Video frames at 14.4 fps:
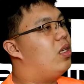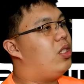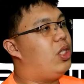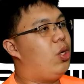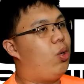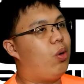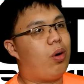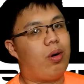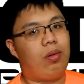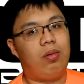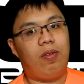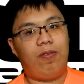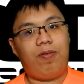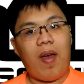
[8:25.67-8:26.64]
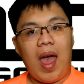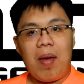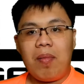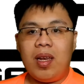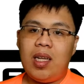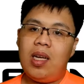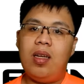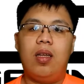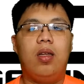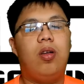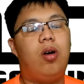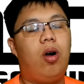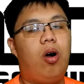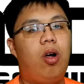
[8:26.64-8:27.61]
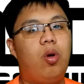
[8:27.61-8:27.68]
your family
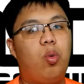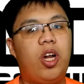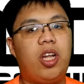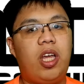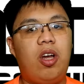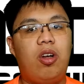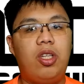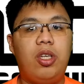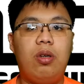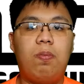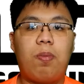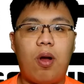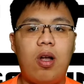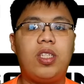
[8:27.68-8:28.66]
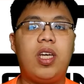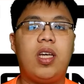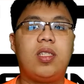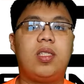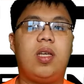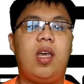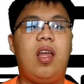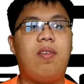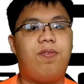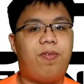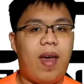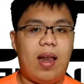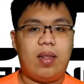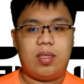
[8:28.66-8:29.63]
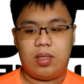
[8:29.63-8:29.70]
on working on new projects and
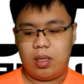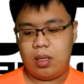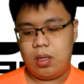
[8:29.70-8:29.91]
files.